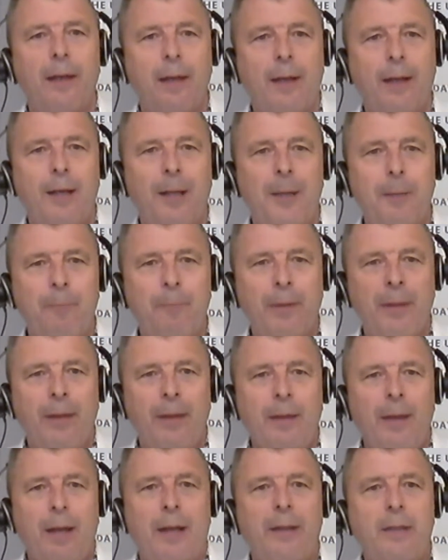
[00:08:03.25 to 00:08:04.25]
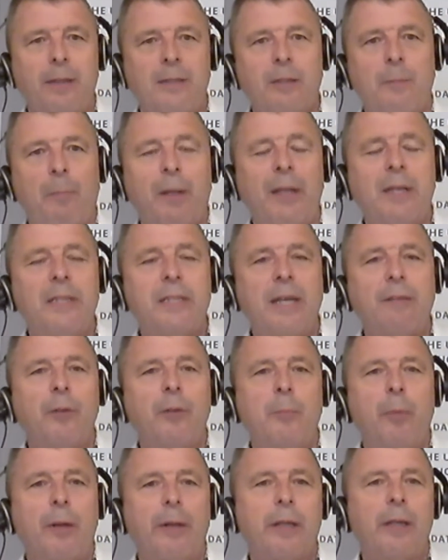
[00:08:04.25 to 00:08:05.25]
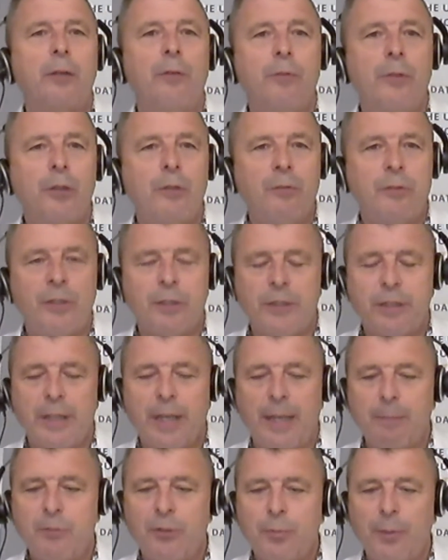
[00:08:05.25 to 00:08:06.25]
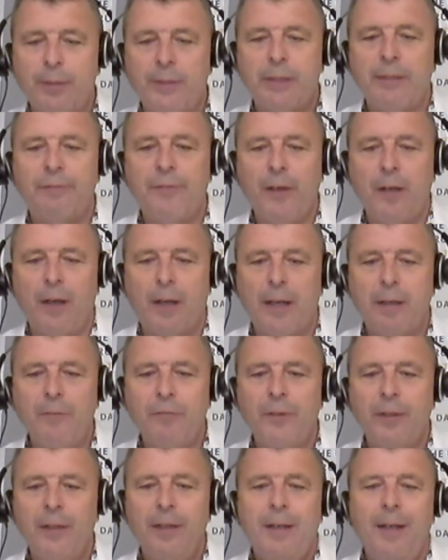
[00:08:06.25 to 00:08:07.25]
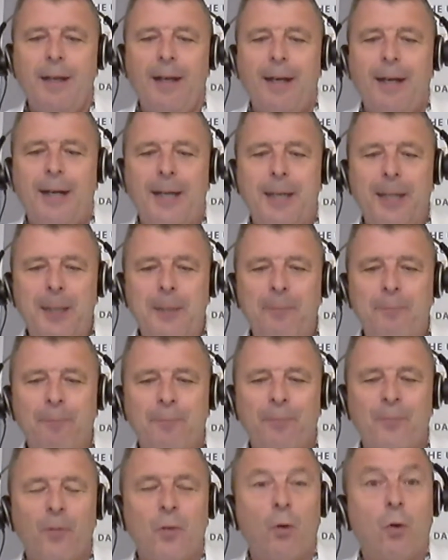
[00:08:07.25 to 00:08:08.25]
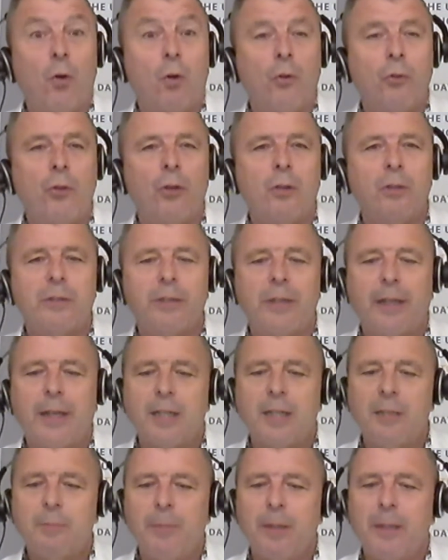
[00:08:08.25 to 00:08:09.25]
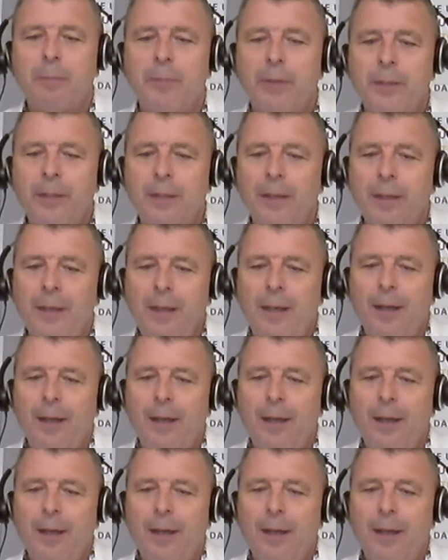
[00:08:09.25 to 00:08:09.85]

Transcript: And this will please everybody who uses the M25, or not as the case may be.